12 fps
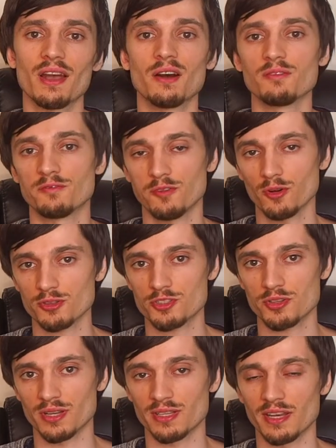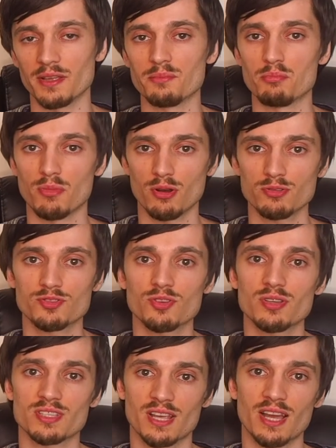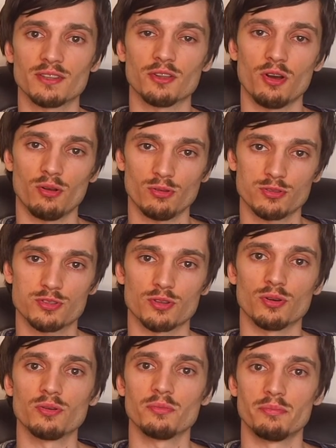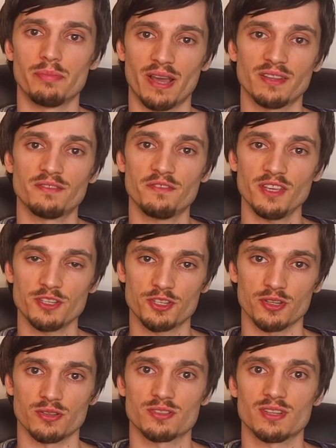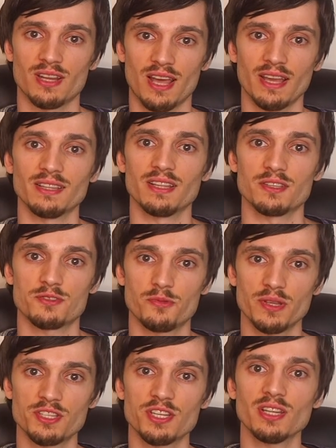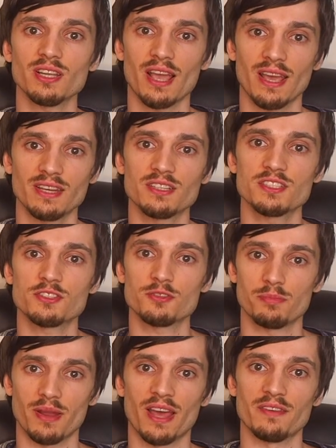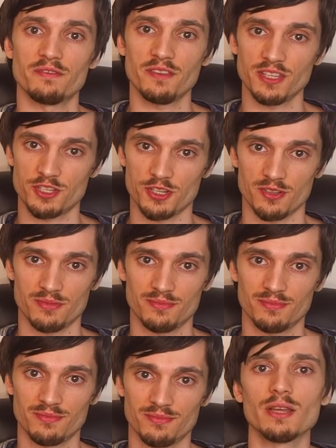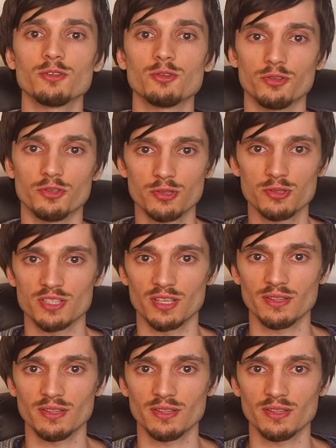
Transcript: Unfortunately, Monzo has got also bad features like the switching energy supply feature. To use